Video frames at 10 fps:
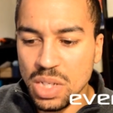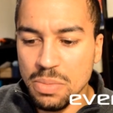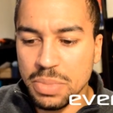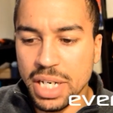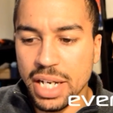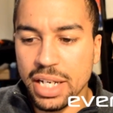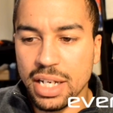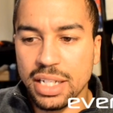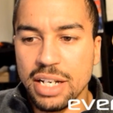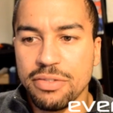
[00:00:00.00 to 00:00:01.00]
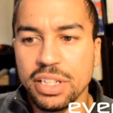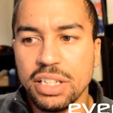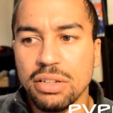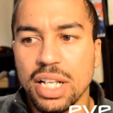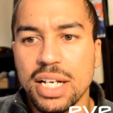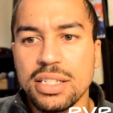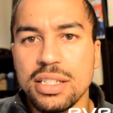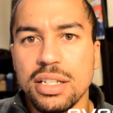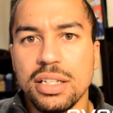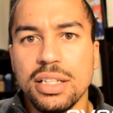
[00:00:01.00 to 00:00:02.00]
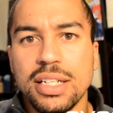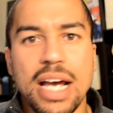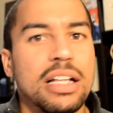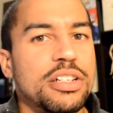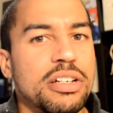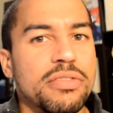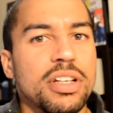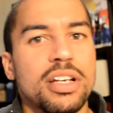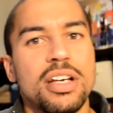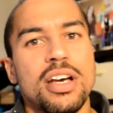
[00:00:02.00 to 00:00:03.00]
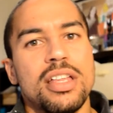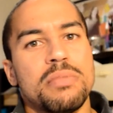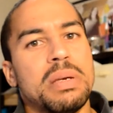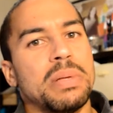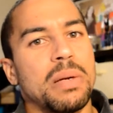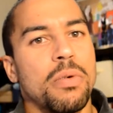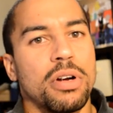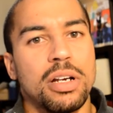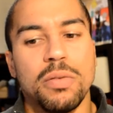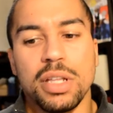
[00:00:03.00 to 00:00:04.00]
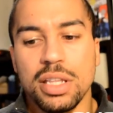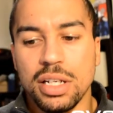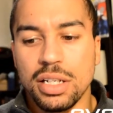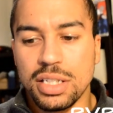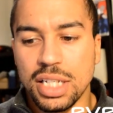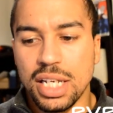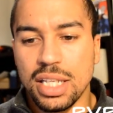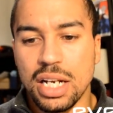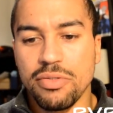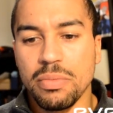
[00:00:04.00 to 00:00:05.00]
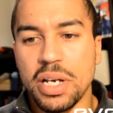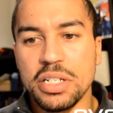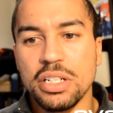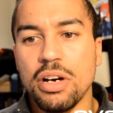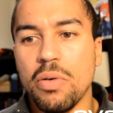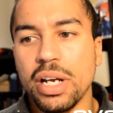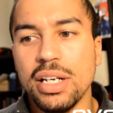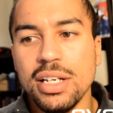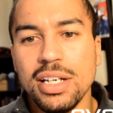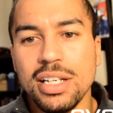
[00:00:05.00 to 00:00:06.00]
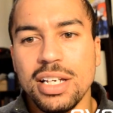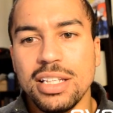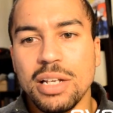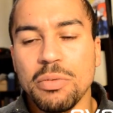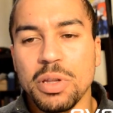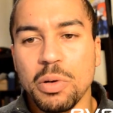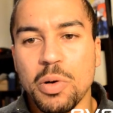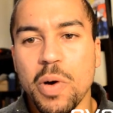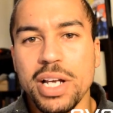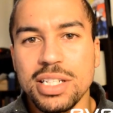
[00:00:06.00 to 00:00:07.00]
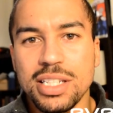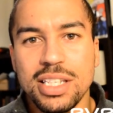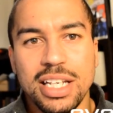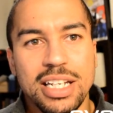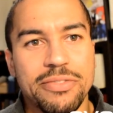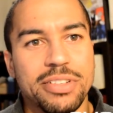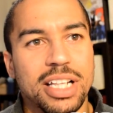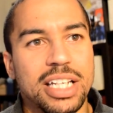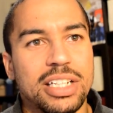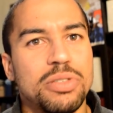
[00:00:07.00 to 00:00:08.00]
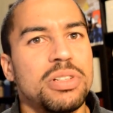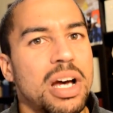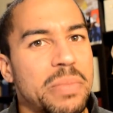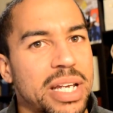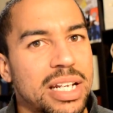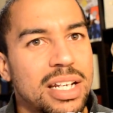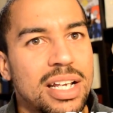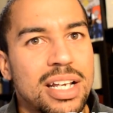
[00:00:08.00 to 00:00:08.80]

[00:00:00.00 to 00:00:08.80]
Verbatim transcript: but I, I, definitely utilize the, the knowledge of the, the people I'm working with to, to get that information going. And then with requests, they definitely do come in